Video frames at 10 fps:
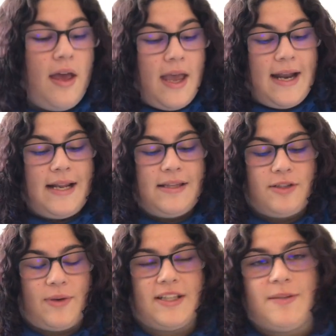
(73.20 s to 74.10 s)
And in
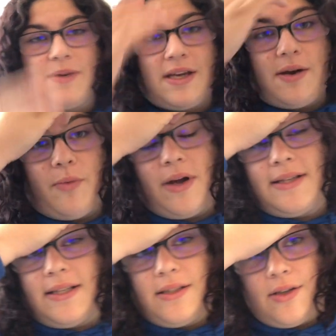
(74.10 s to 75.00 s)
this recipe,
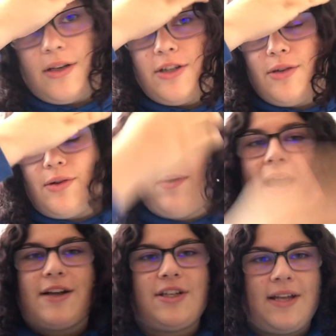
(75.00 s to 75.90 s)
once it's cooked, you don't
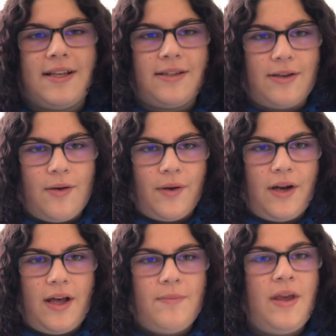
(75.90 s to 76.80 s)
actually taste the
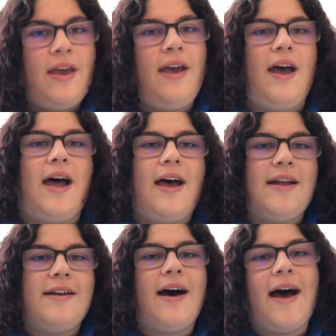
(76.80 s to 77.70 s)
coconut.
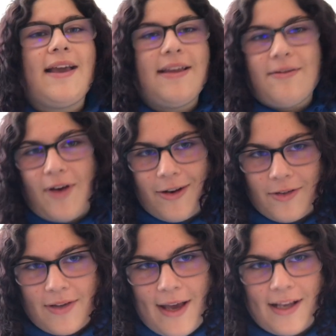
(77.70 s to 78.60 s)
And I can vouch
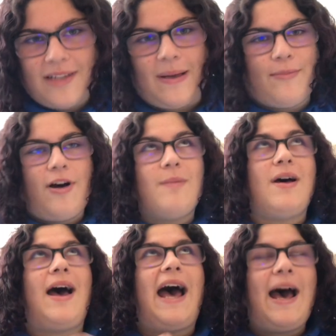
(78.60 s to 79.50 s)
for that because my mom
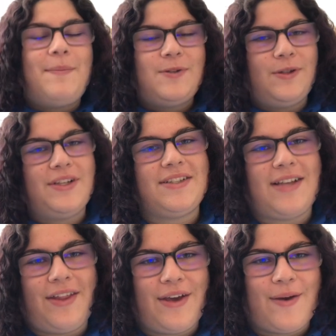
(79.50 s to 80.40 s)
absolutely does
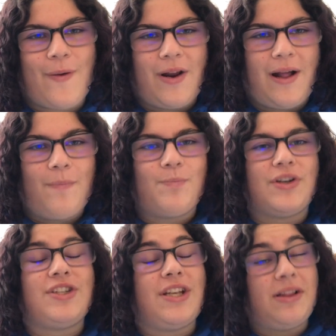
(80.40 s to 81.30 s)
not like coconut,
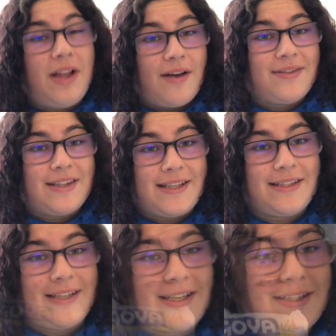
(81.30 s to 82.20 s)
but she loves
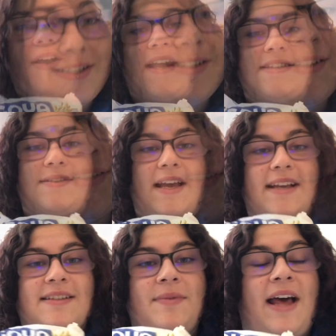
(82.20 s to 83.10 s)
this dish. Okay, so
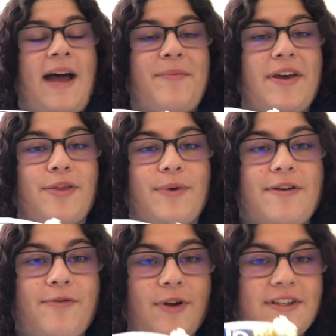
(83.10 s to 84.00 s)
next I'm gonna add my
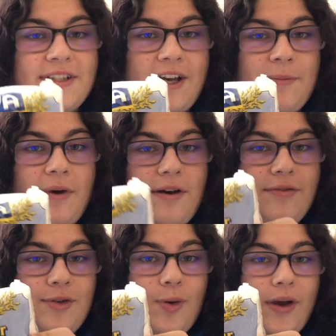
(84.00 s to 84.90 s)
3/4 cup
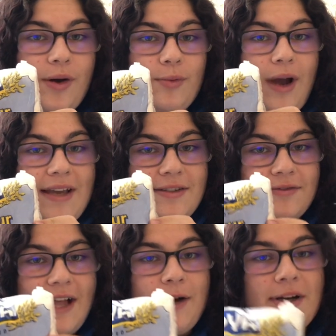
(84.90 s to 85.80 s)
of Goya rice
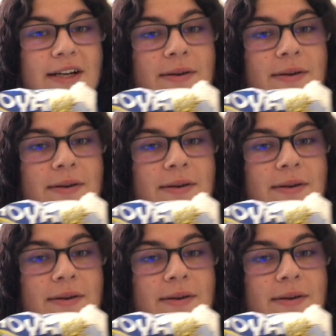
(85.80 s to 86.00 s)
flour.